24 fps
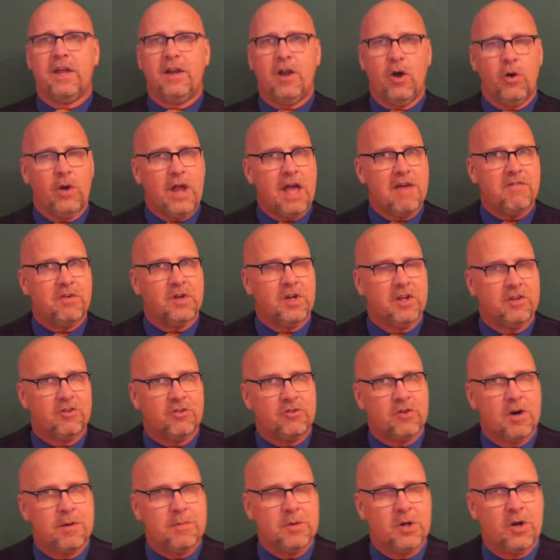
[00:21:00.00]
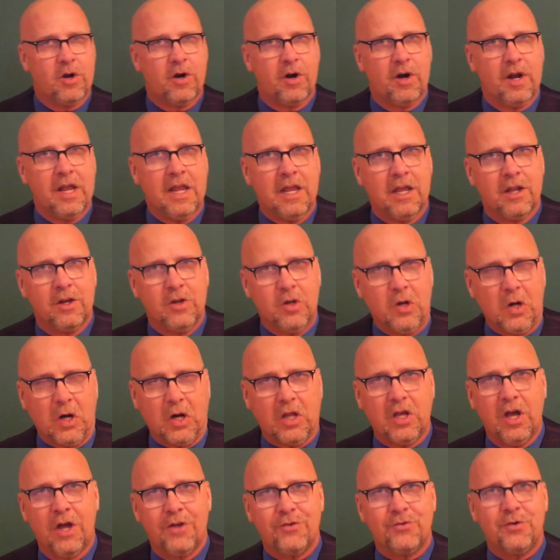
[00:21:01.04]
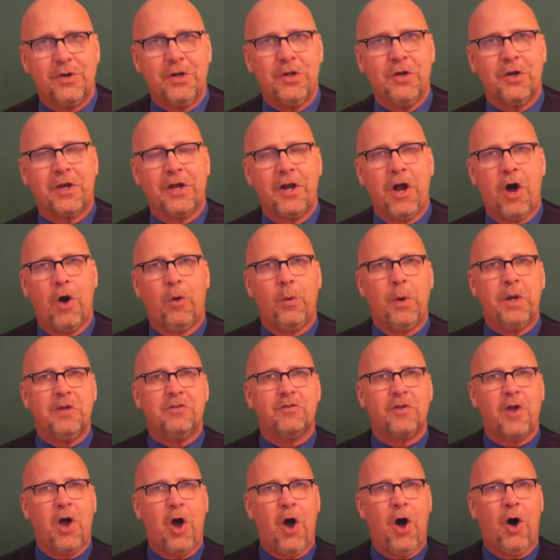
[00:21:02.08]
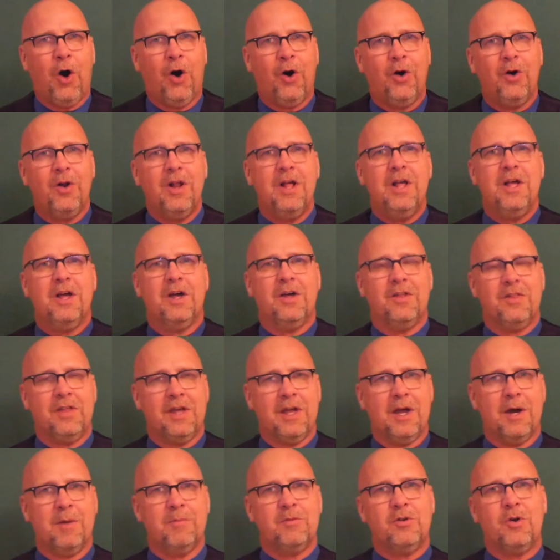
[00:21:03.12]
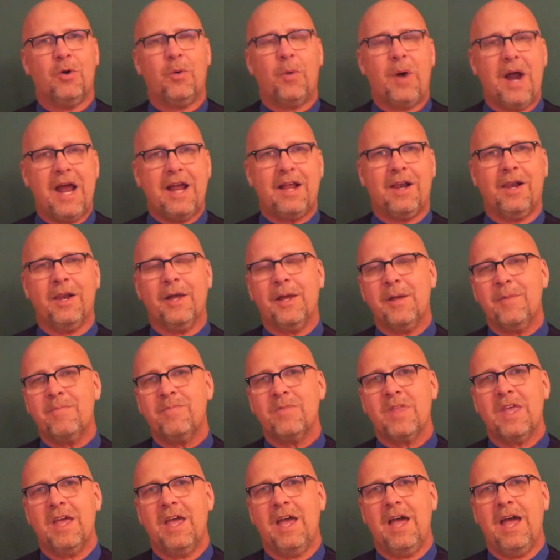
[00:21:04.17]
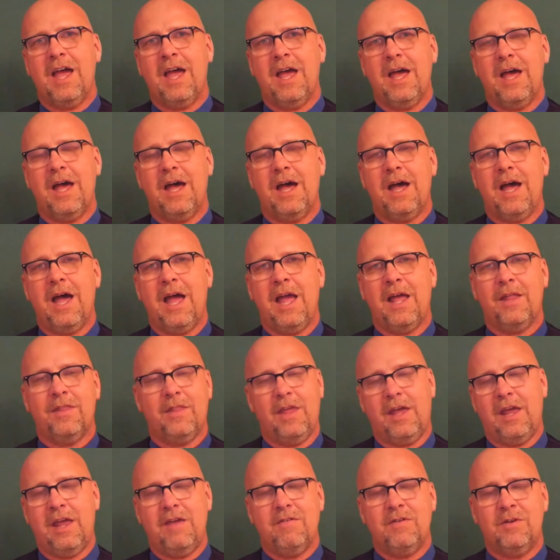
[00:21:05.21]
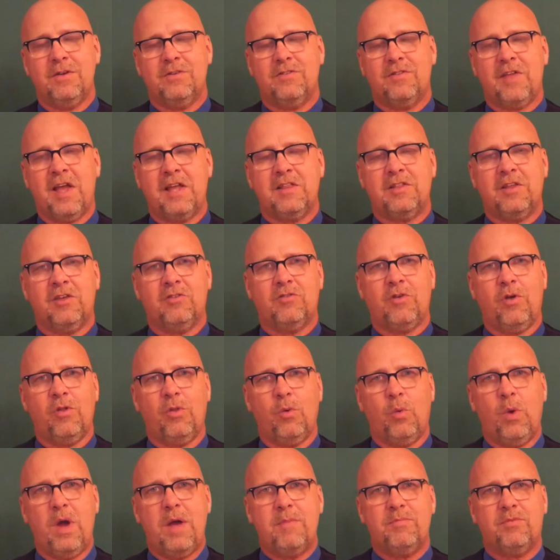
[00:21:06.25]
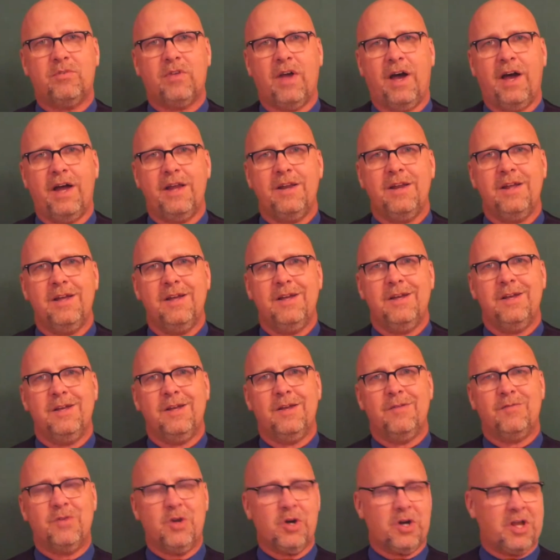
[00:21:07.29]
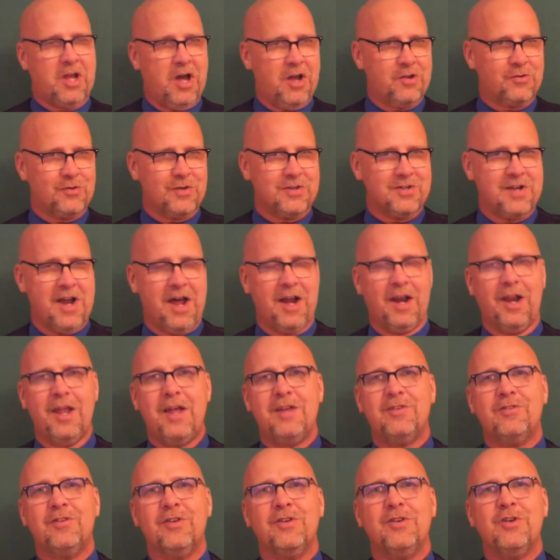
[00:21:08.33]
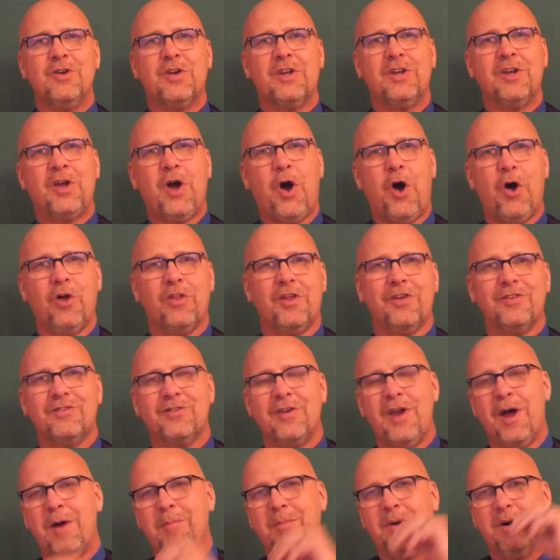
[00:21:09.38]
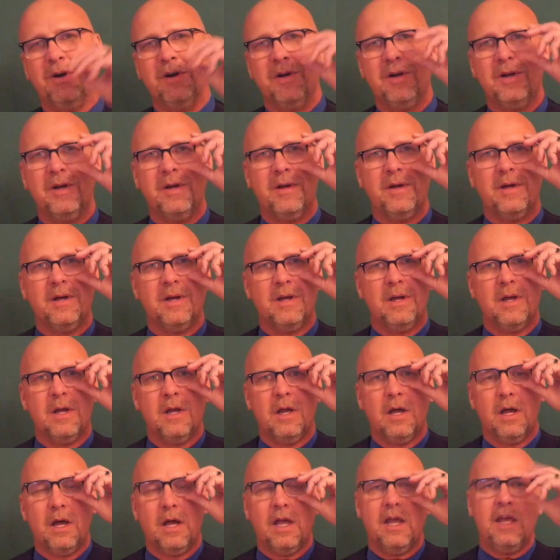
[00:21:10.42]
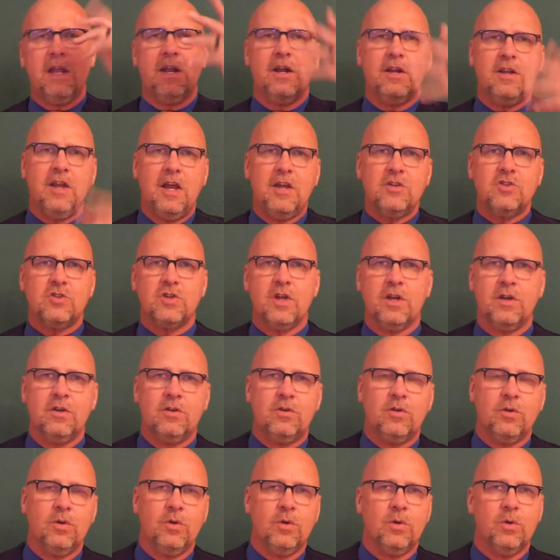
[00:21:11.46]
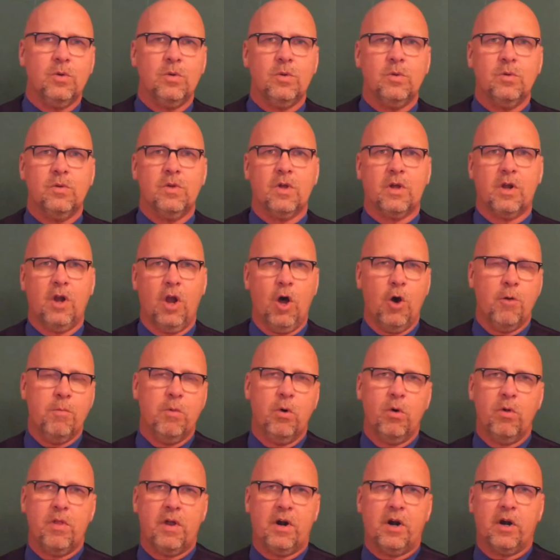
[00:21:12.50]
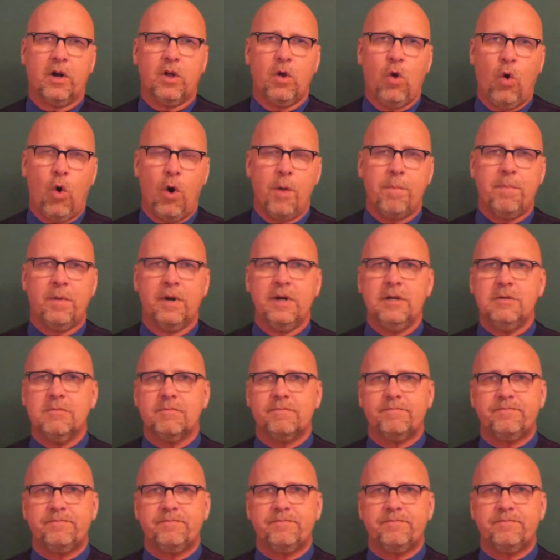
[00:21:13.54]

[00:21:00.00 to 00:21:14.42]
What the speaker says: don't have a distributor in your country, you can always call them directly. And they even state this on the website. If your country's not listed, you can call this number. In addition to the global, their corporate